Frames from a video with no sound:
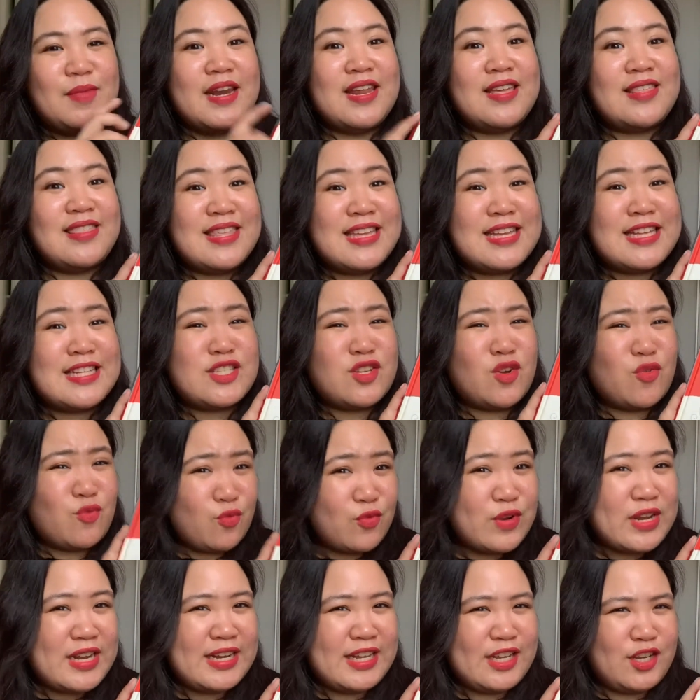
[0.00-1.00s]
I think it's a
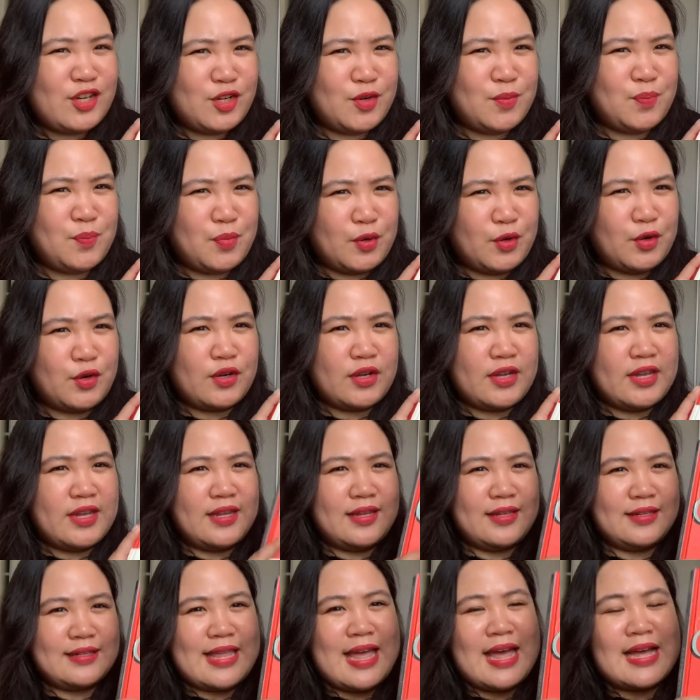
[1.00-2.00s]
really good book.
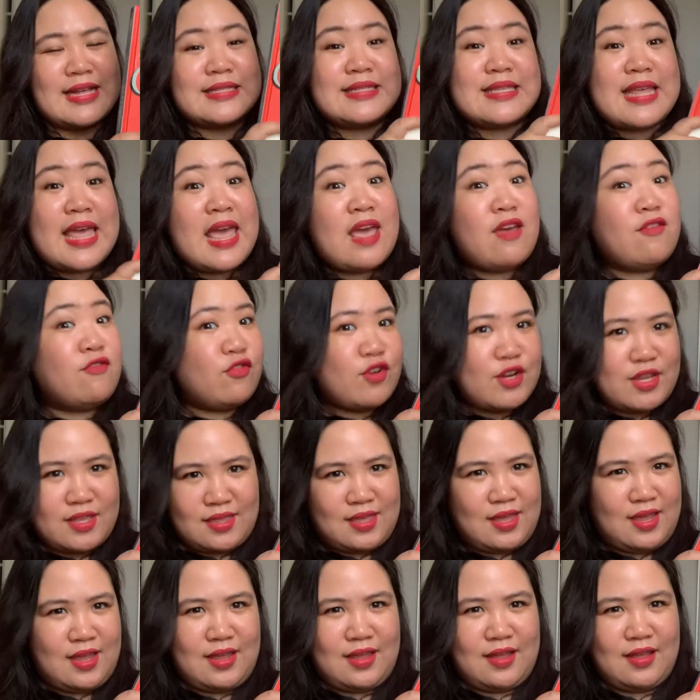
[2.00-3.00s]
It has
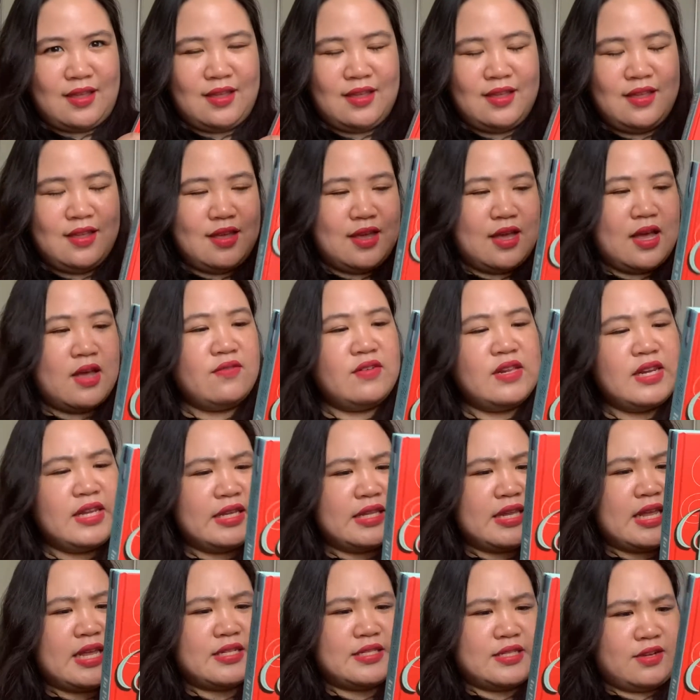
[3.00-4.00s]
everything. I feel like
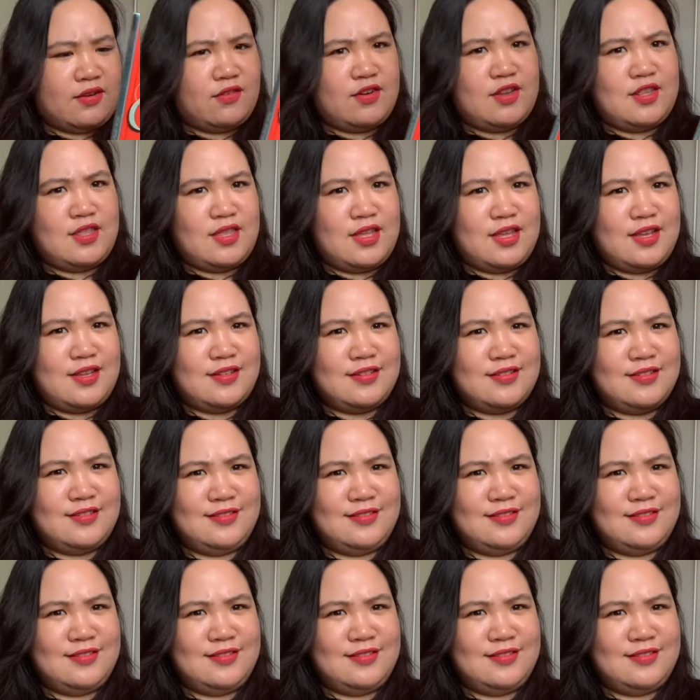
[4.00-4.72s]
it has everything.